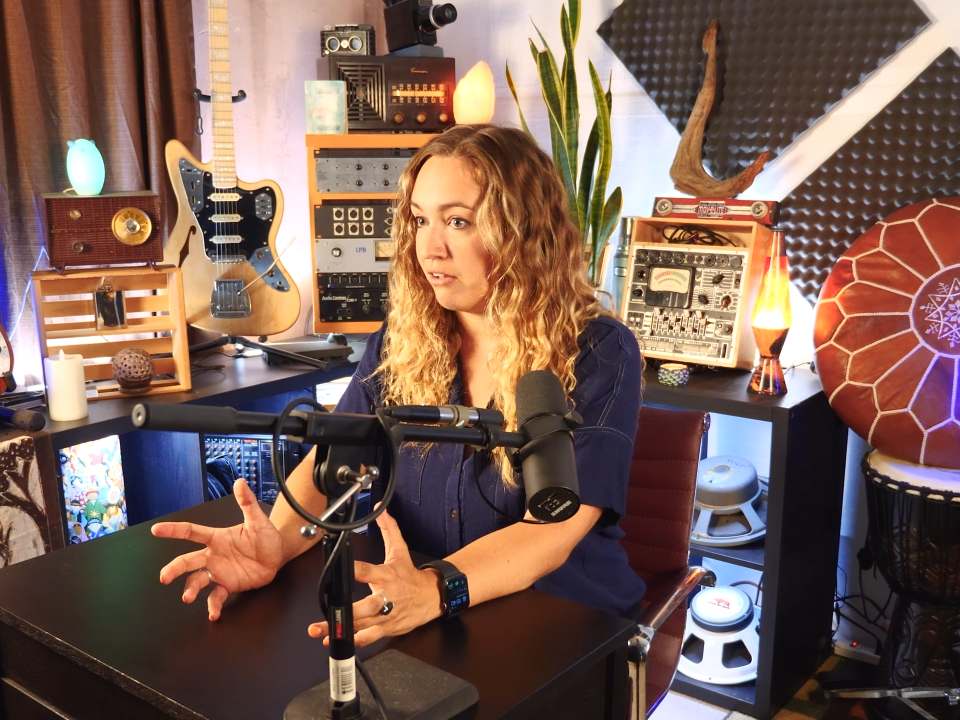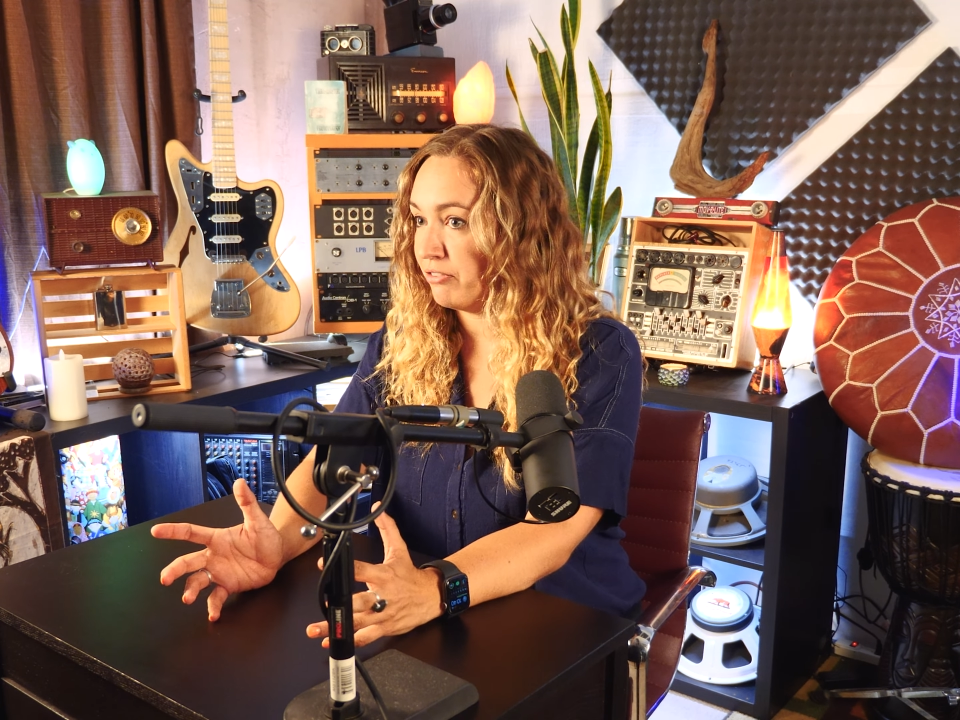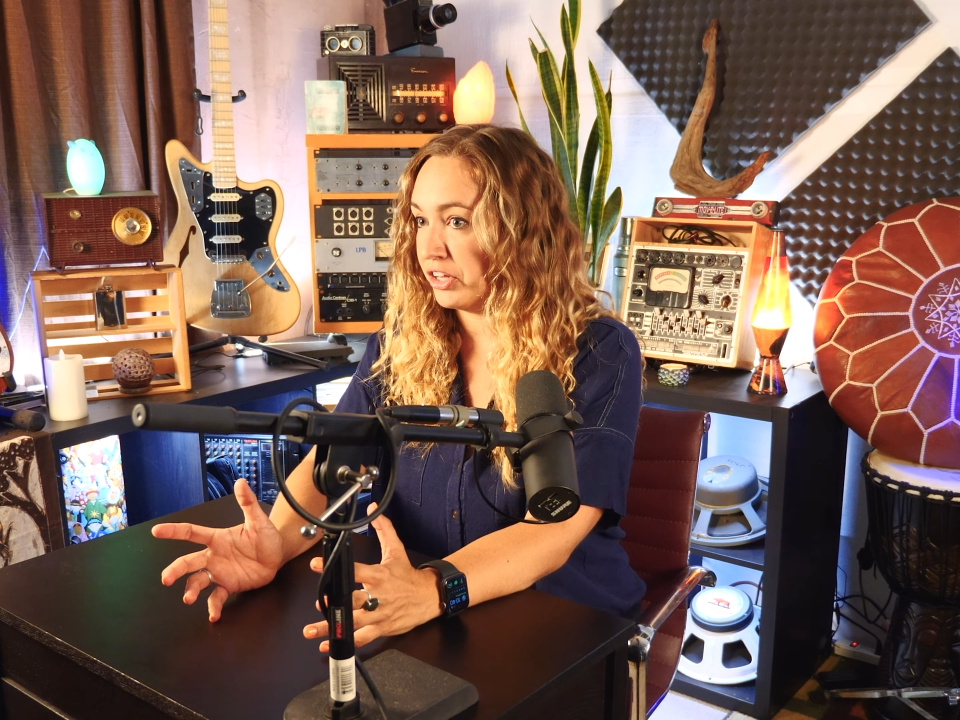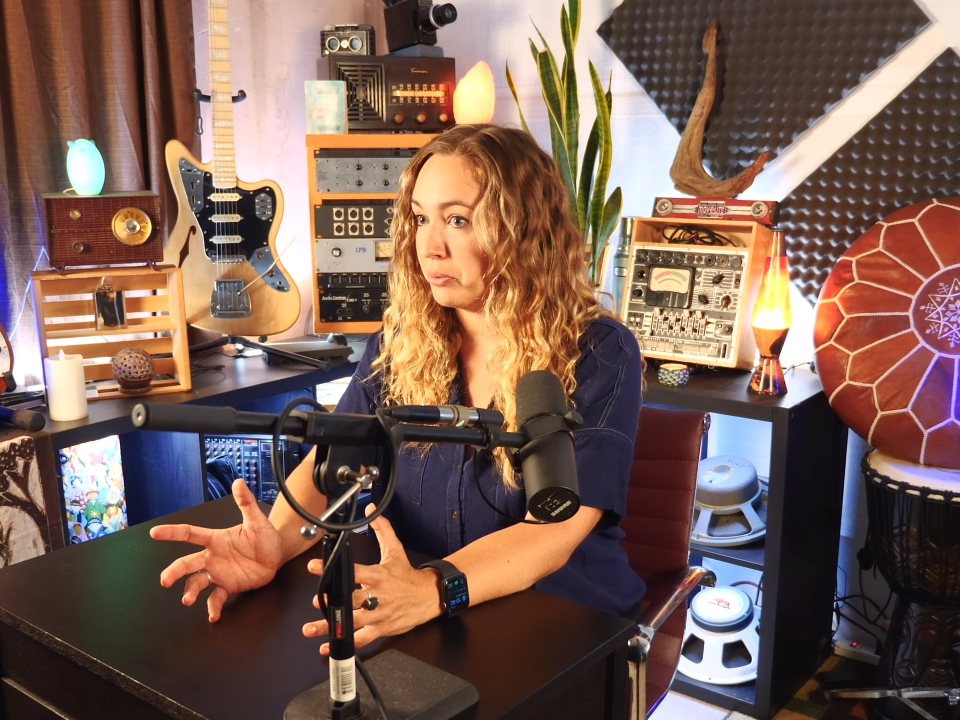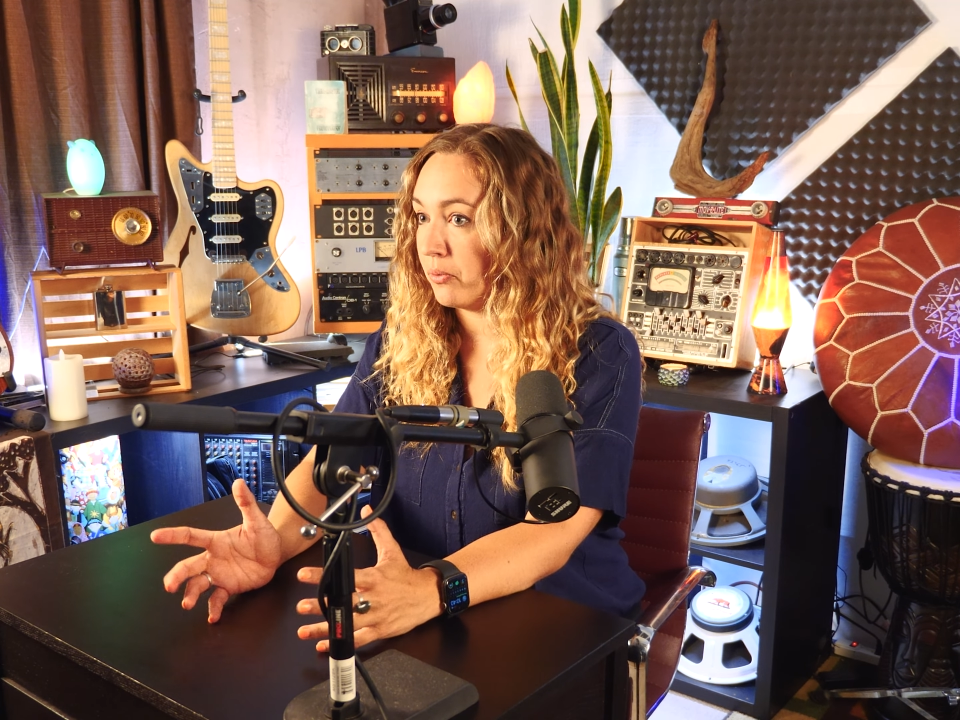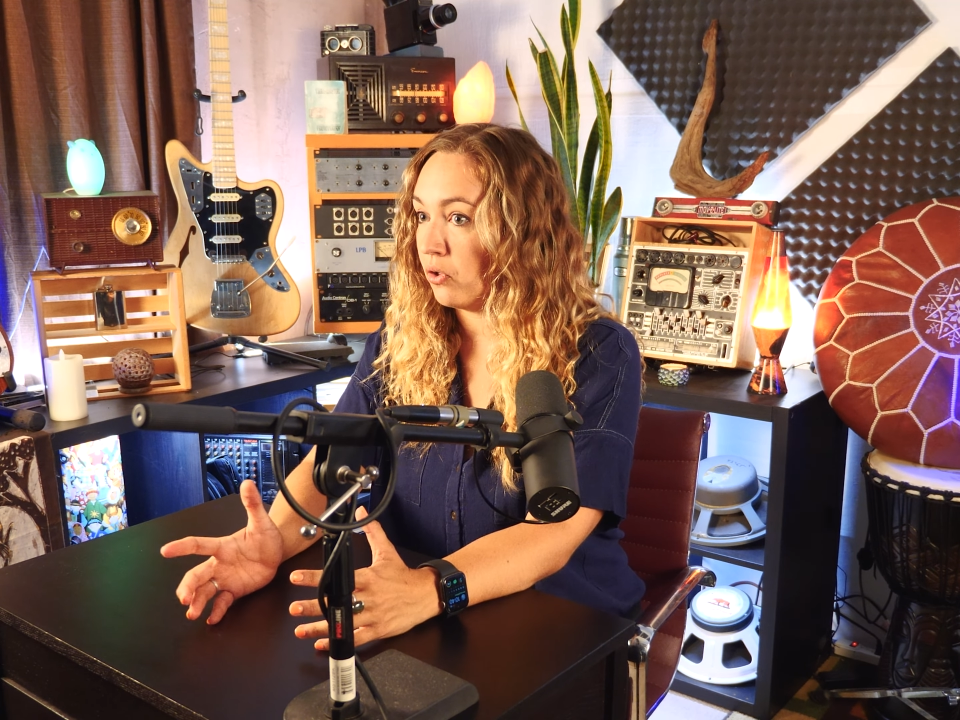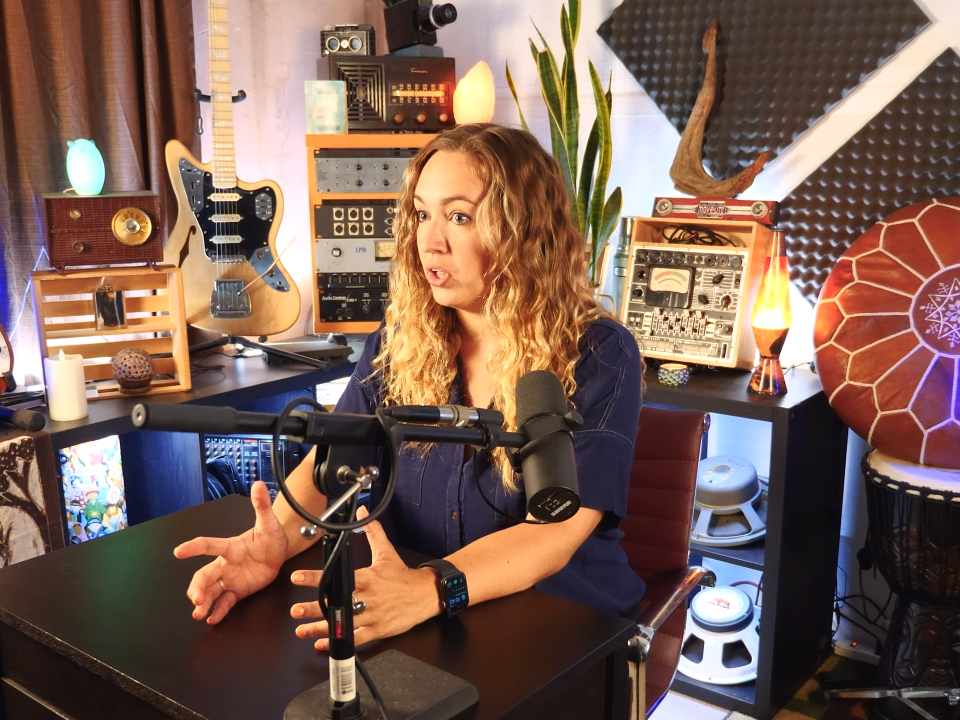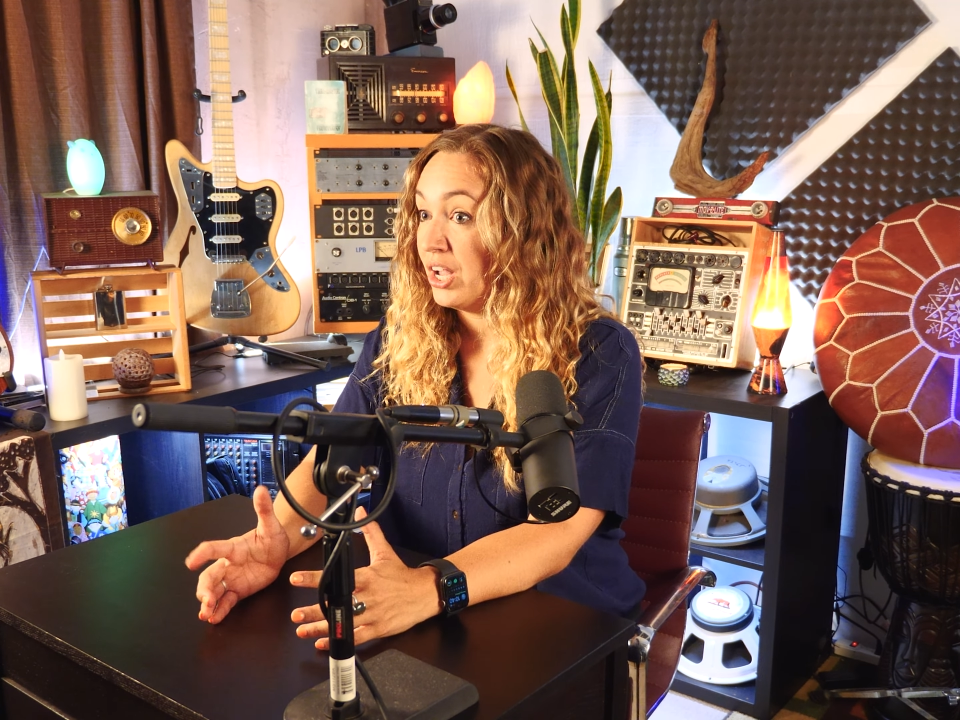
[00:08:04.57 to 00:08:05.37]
available.